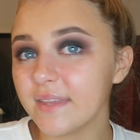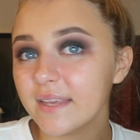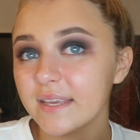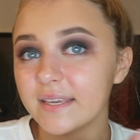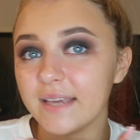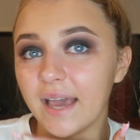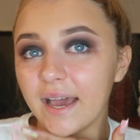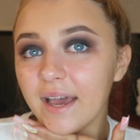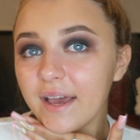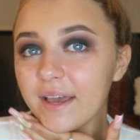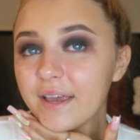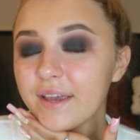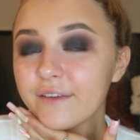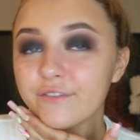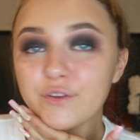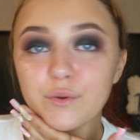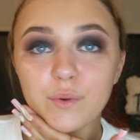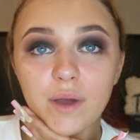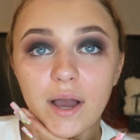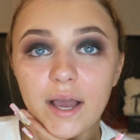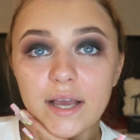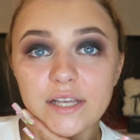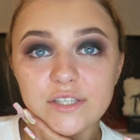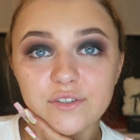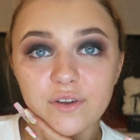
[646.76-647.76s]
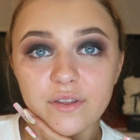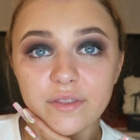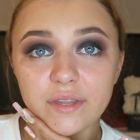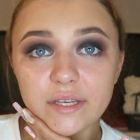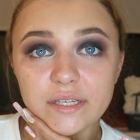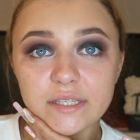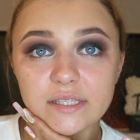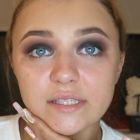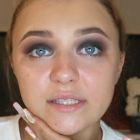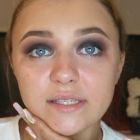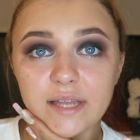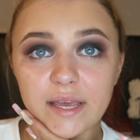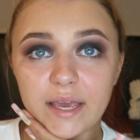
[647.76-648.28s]
yeah, if you guys are at
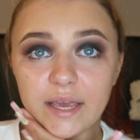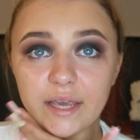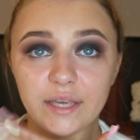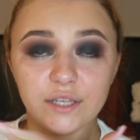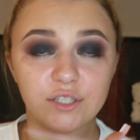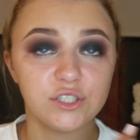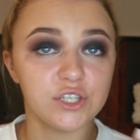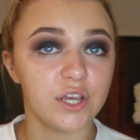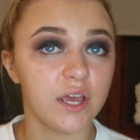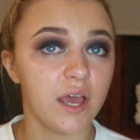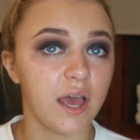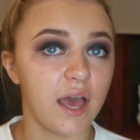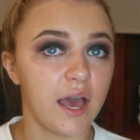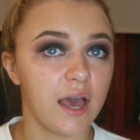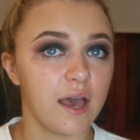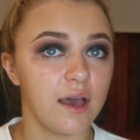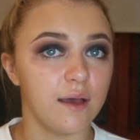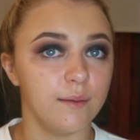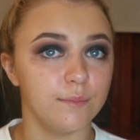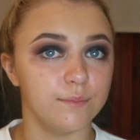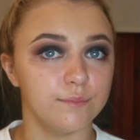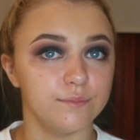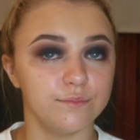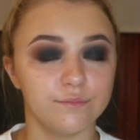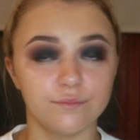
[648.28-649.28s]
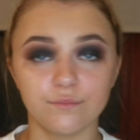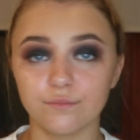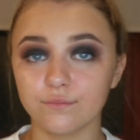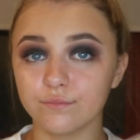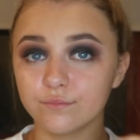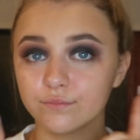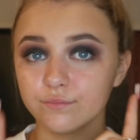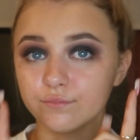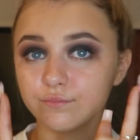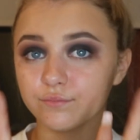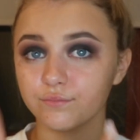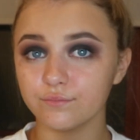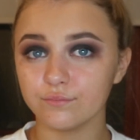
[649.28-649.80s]
this stage,
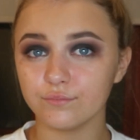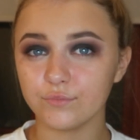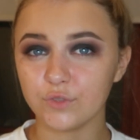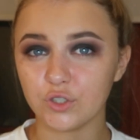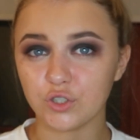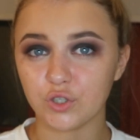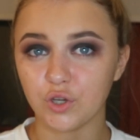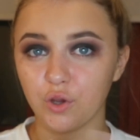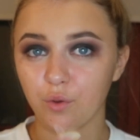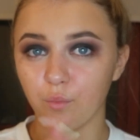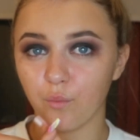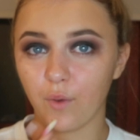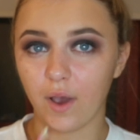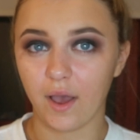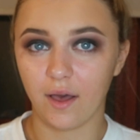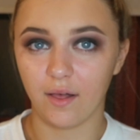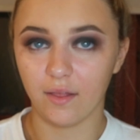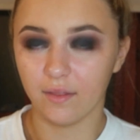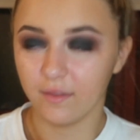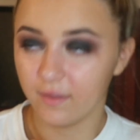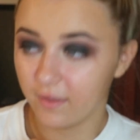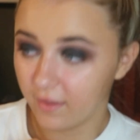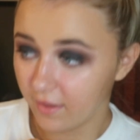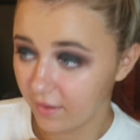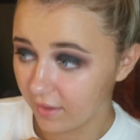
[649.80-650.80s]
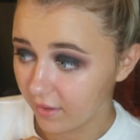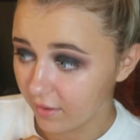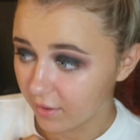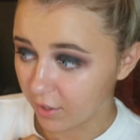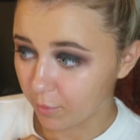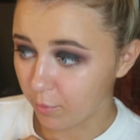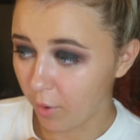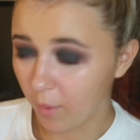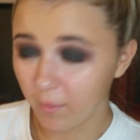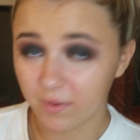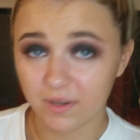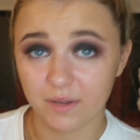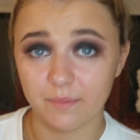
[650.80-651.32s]
you're doing well.
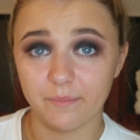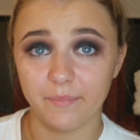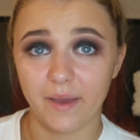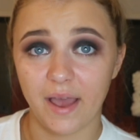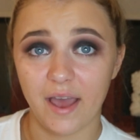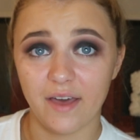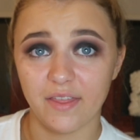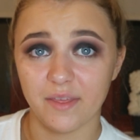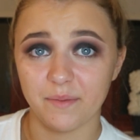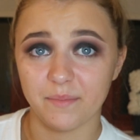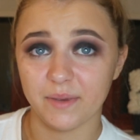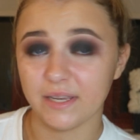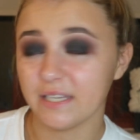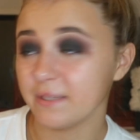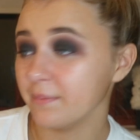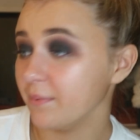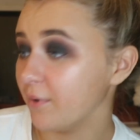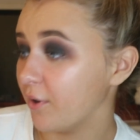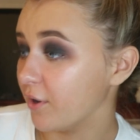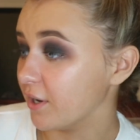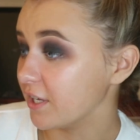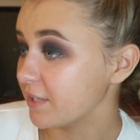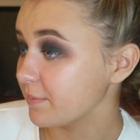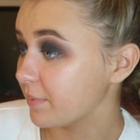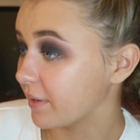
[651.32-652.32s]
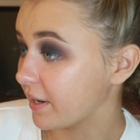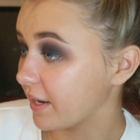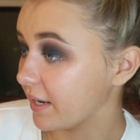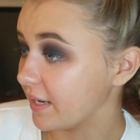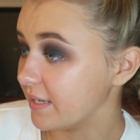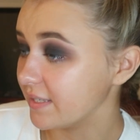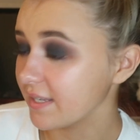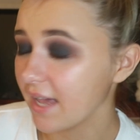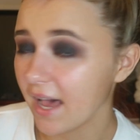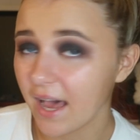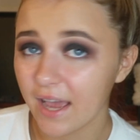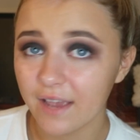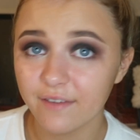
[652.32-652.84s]
You've probably done better than me, to be honest,
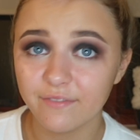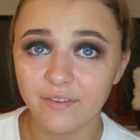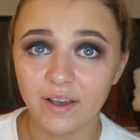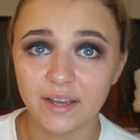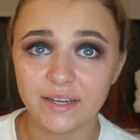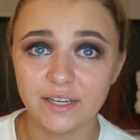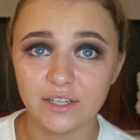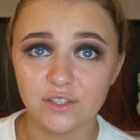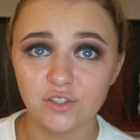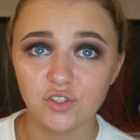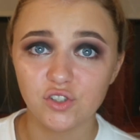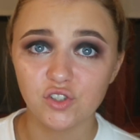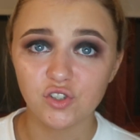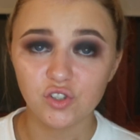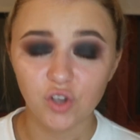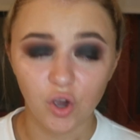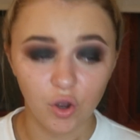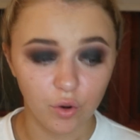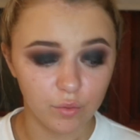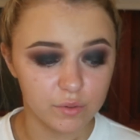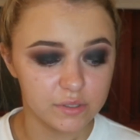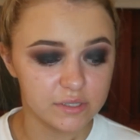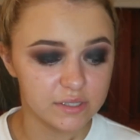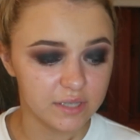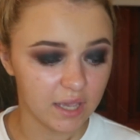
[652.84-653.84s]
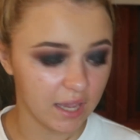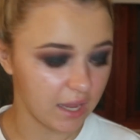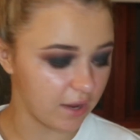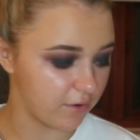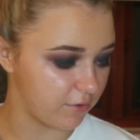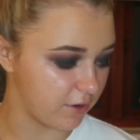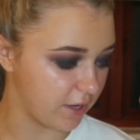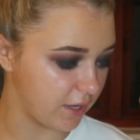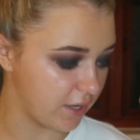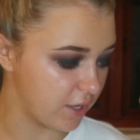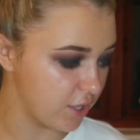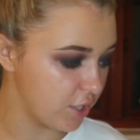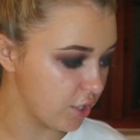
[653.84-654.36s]
because I find it so
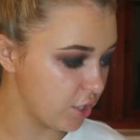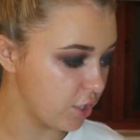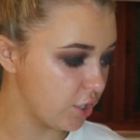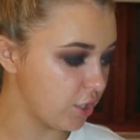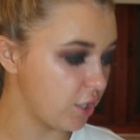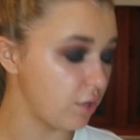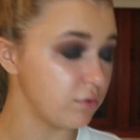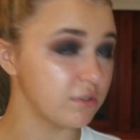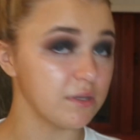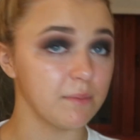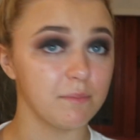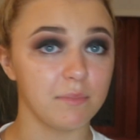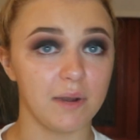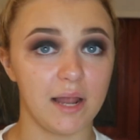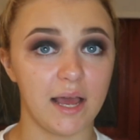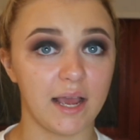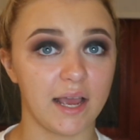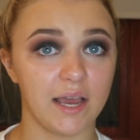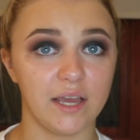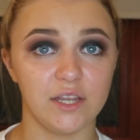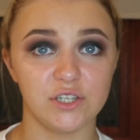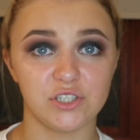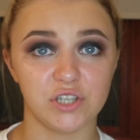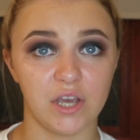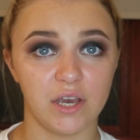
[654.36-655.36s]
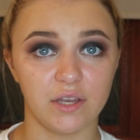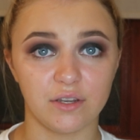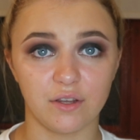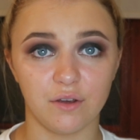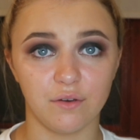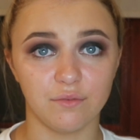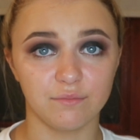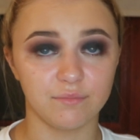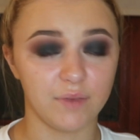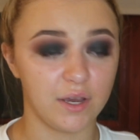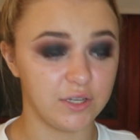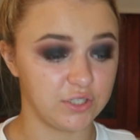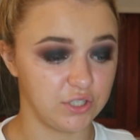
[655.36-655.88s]
scary using black
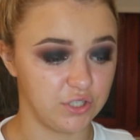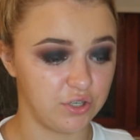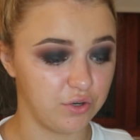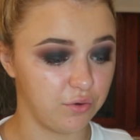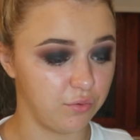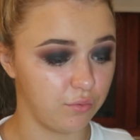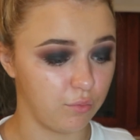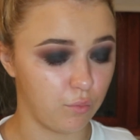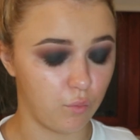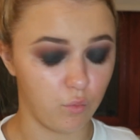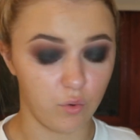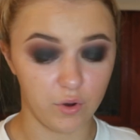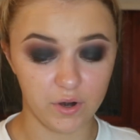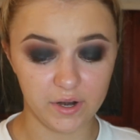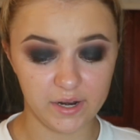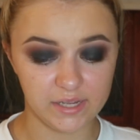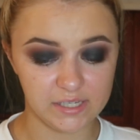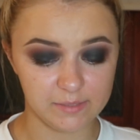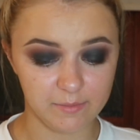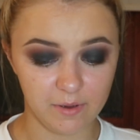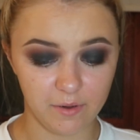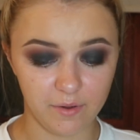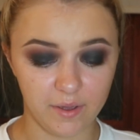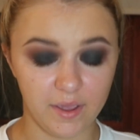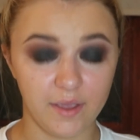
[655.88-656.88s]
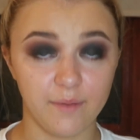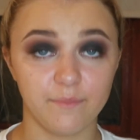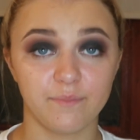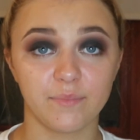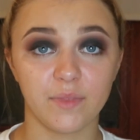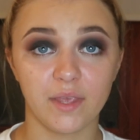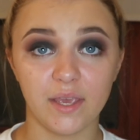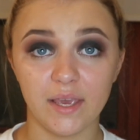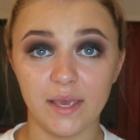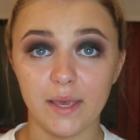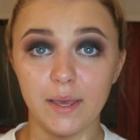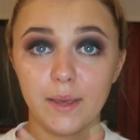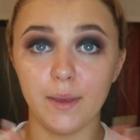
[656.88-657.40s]
eyeshadow. I don't know what it is about it.
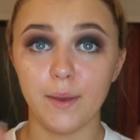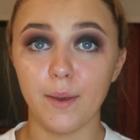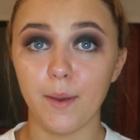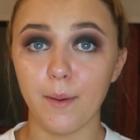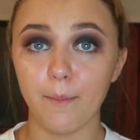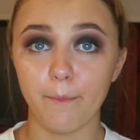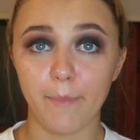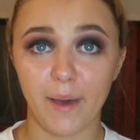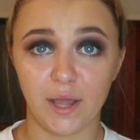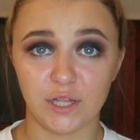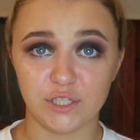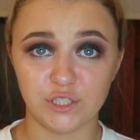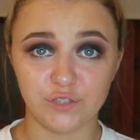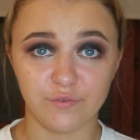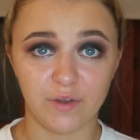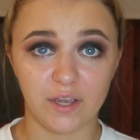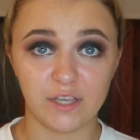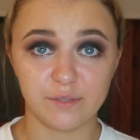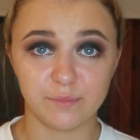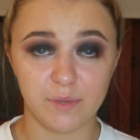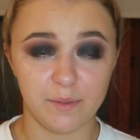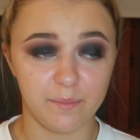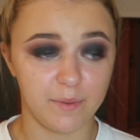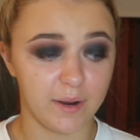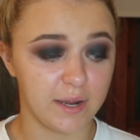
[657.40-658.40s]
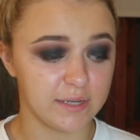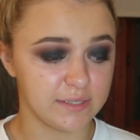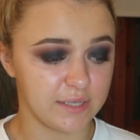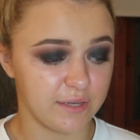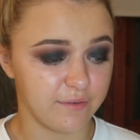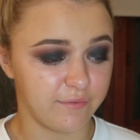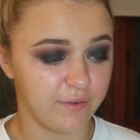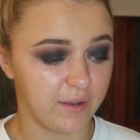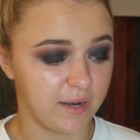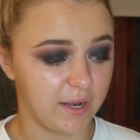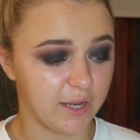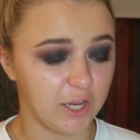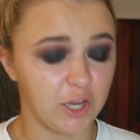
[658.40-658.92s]
Petrifies me because I
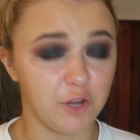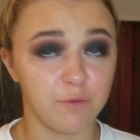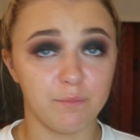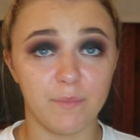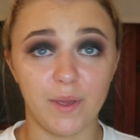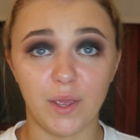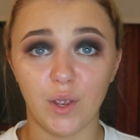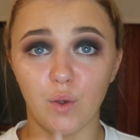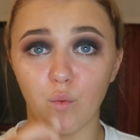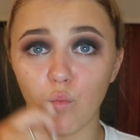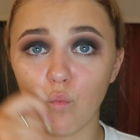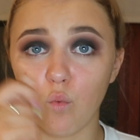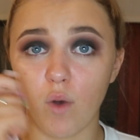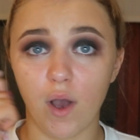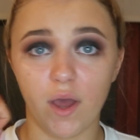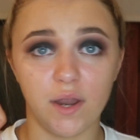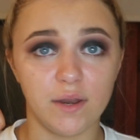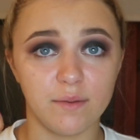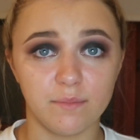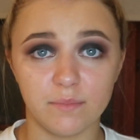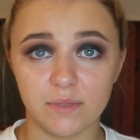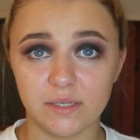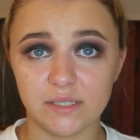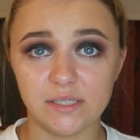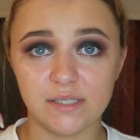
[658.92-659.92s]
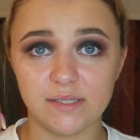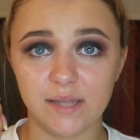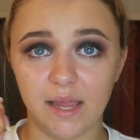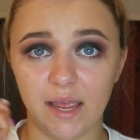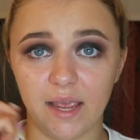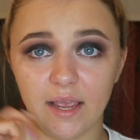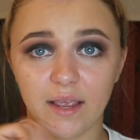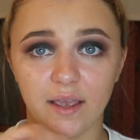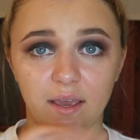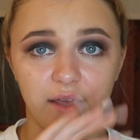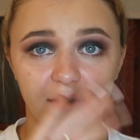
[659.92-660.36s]
feel like you make one mistake